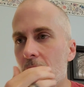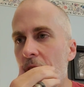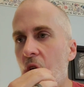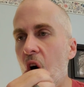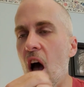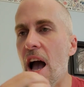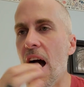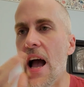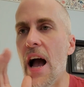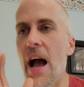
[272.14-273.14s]
You know, I,
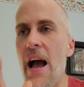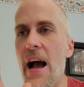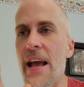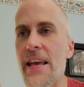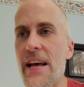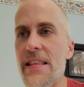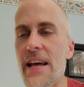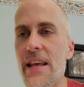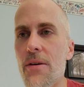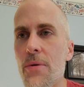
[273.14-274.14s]
I, I get
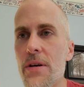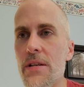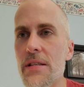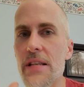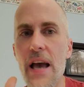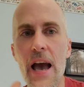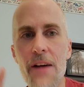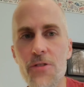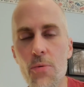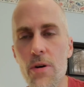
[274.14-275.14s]
that it was
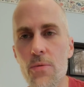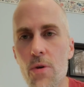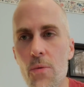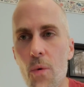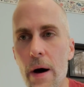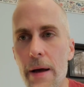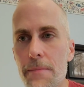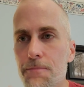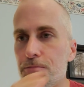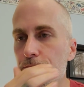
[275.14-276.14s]
after World War
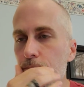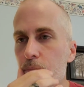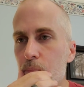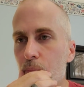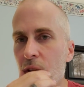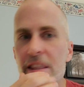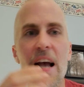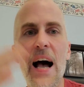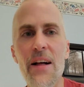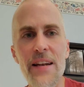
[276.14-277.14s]
One, the
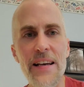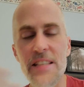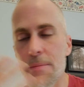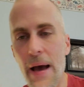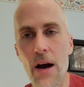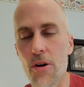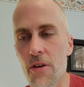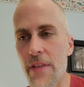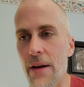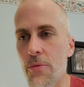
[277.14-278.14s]
colonizing power
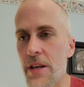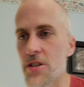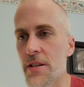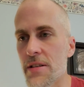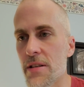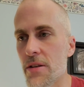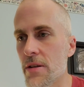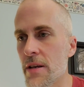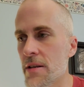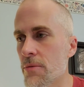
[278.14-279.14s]
of that region is the
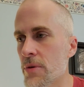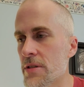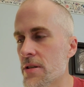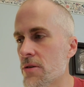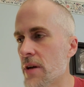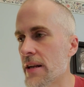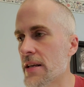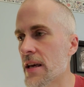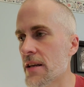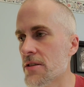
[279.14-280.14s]
it was the
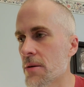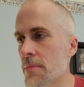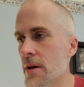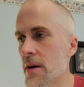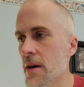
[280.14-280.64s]
United Kingdom,